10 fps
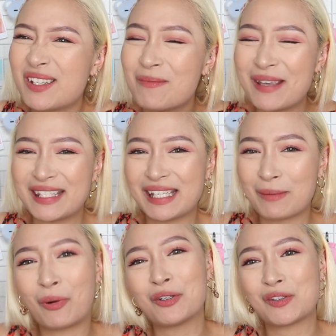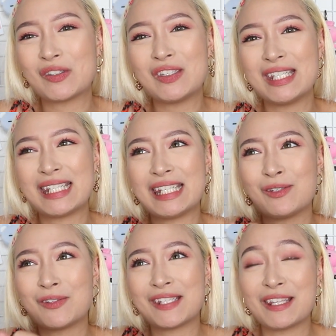an amazing opportunity
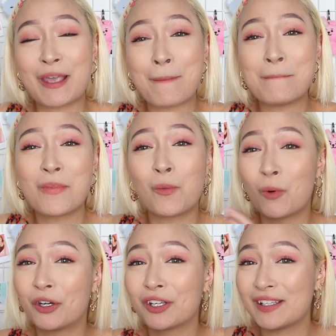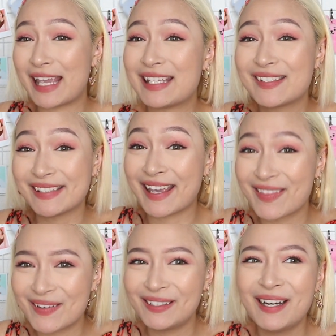to see them work again
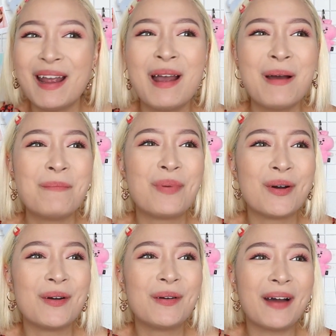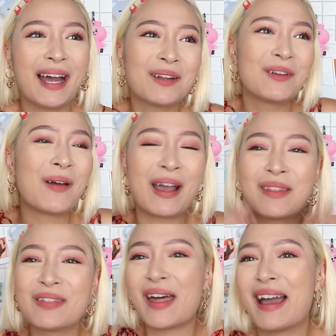together. But I don't know,
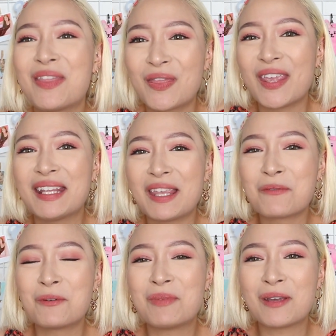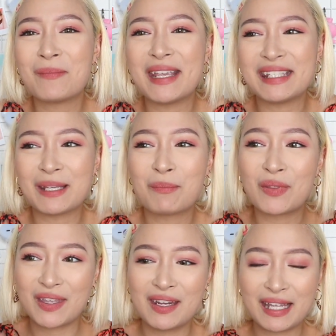I think that would be amazing. But
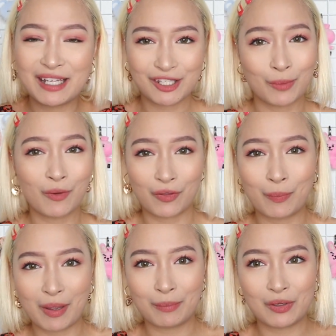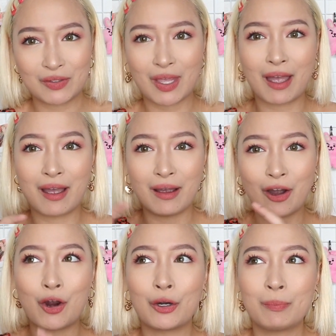then again, some of the members that
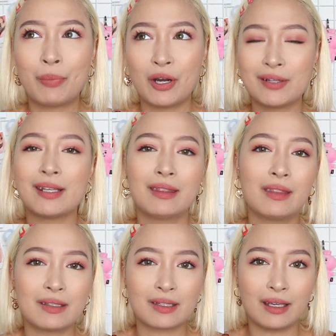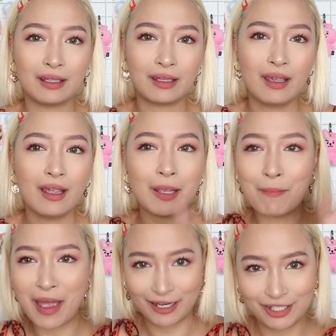are put in this like
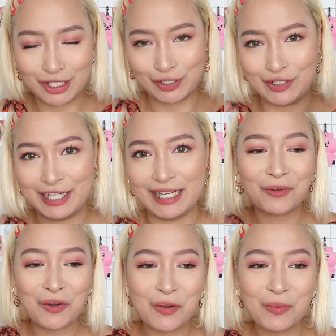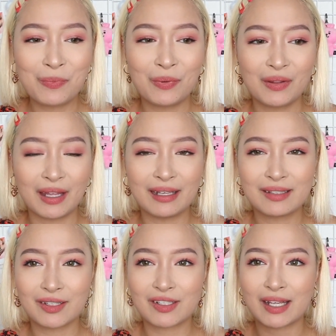imaginary group, like
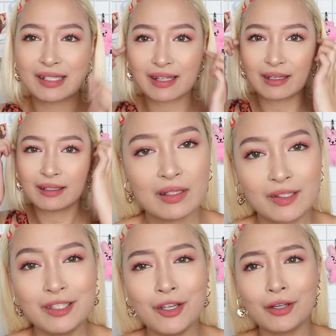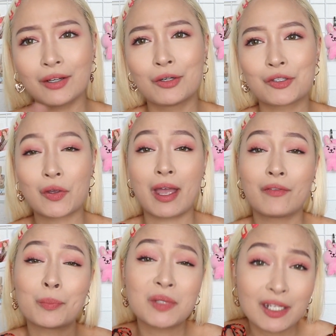such as like Jinhyuk, also have
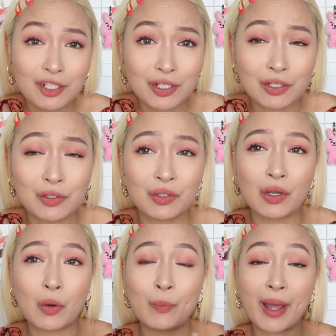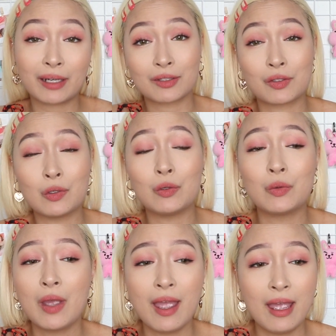intention to go back
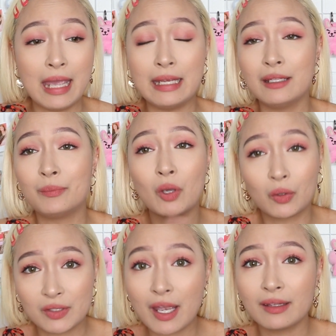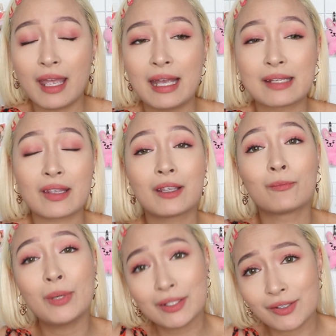to, and Byungchan has
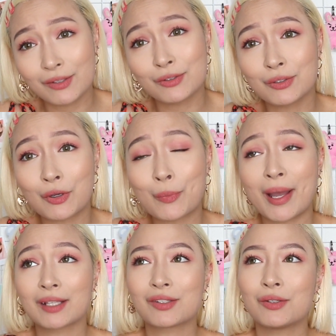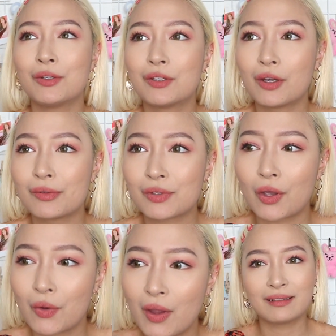like Big Ton to go back to, you know.
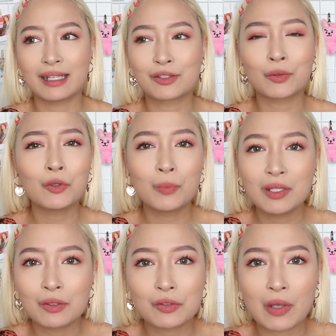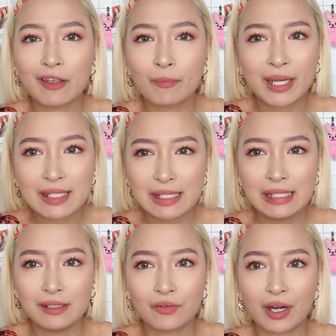So like Song Yubin also have My
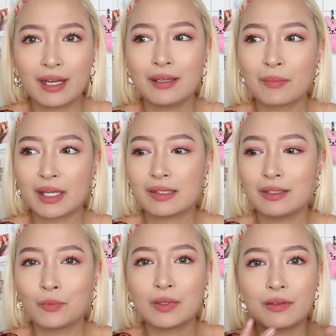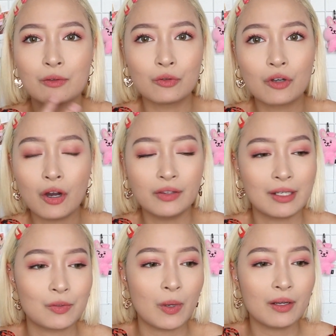Teen, right? My Teen with Gukon
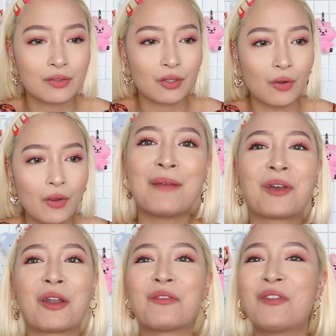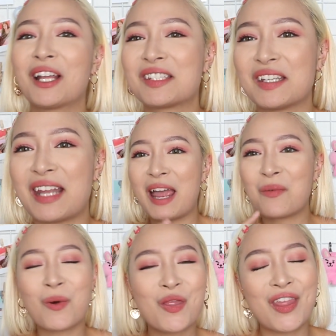as well. So I'm conflicted. I
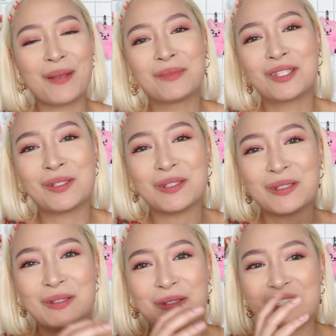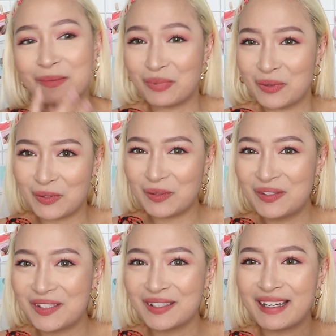want them to debut
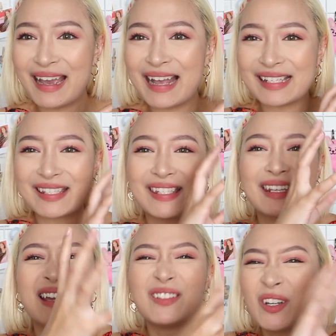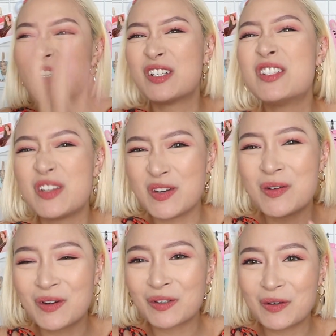as under a
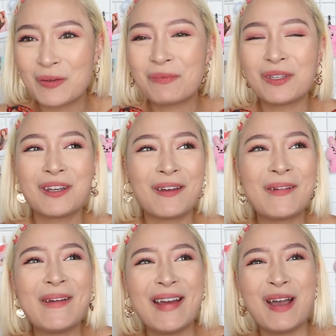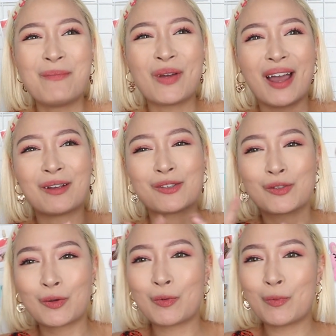new group, you know, but I
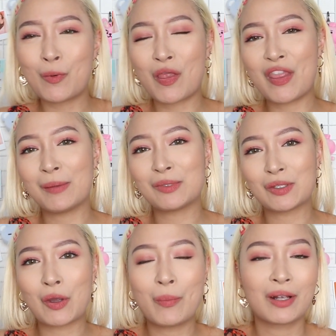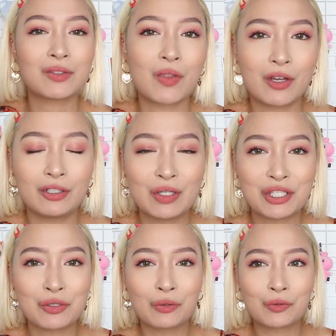also want them to go back to their original